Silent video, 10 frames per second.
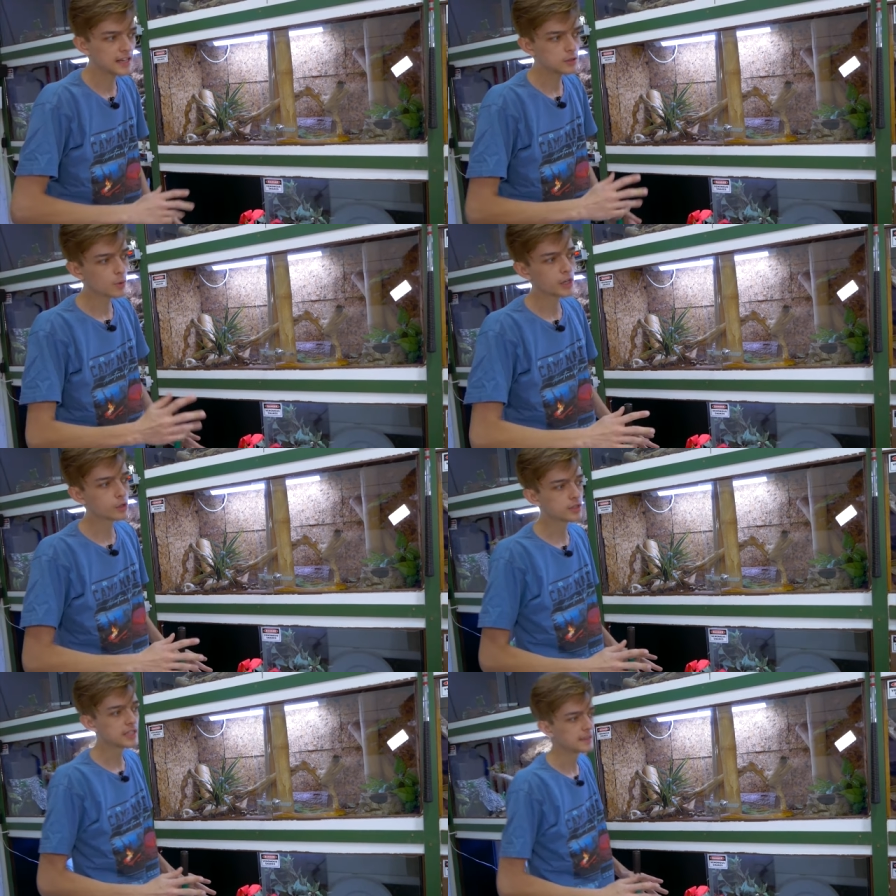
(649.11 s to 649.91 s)
That's why
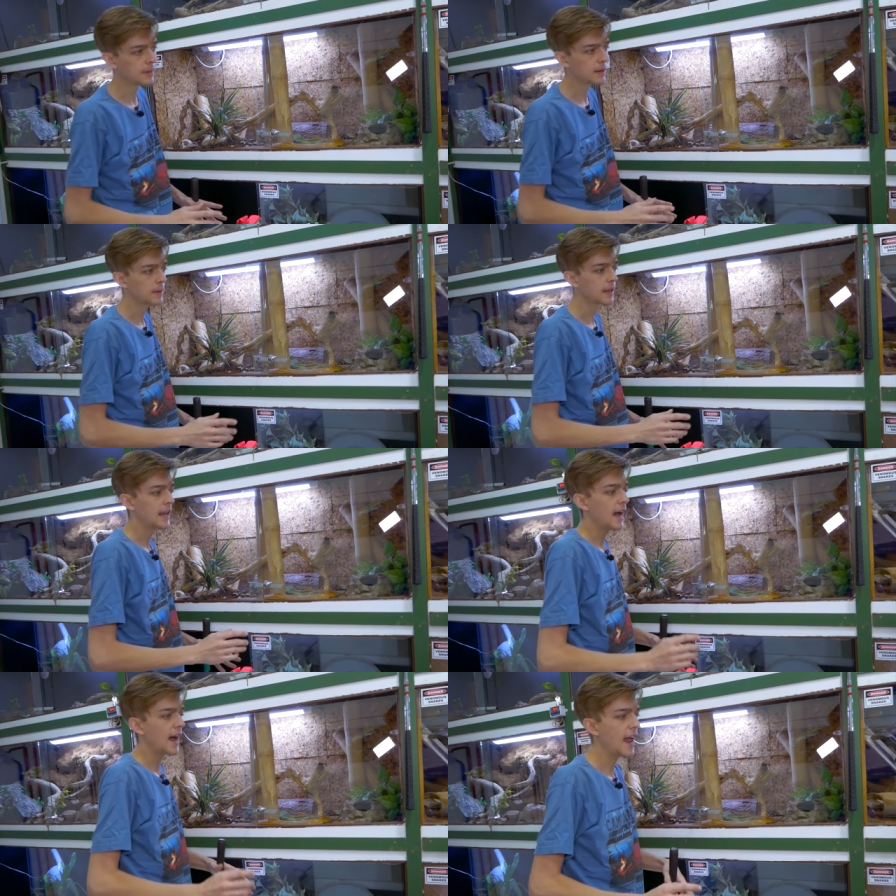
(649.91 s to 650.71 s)
you'll see maybe
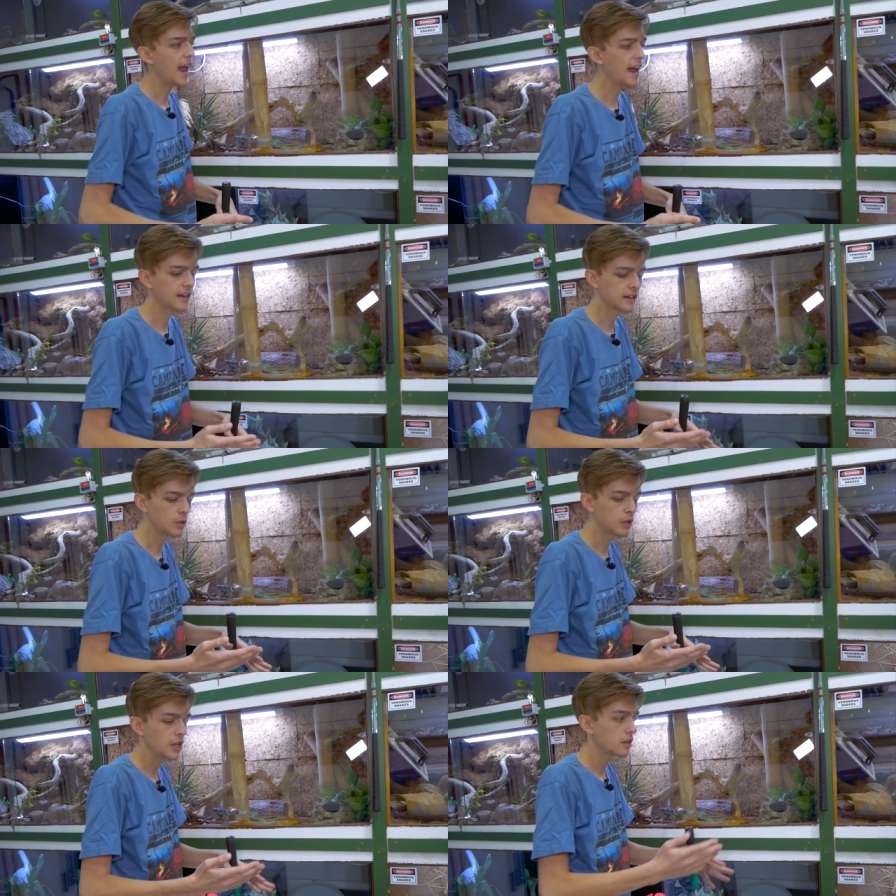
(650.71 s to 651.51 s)
I
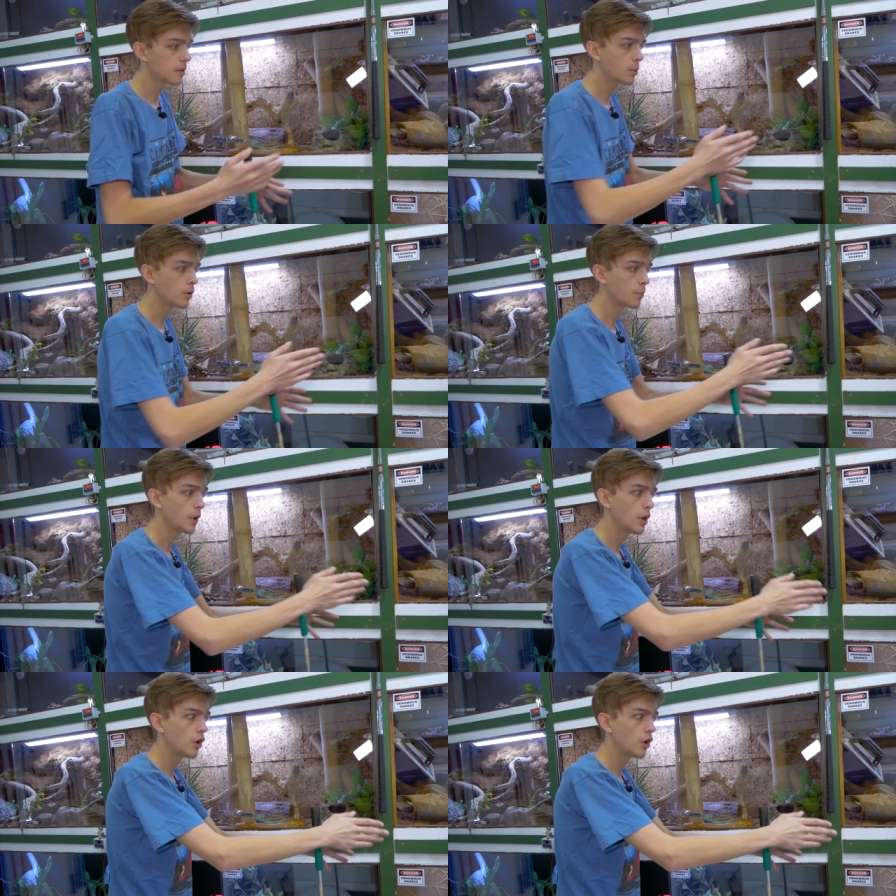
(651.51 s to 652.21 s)
handle the poop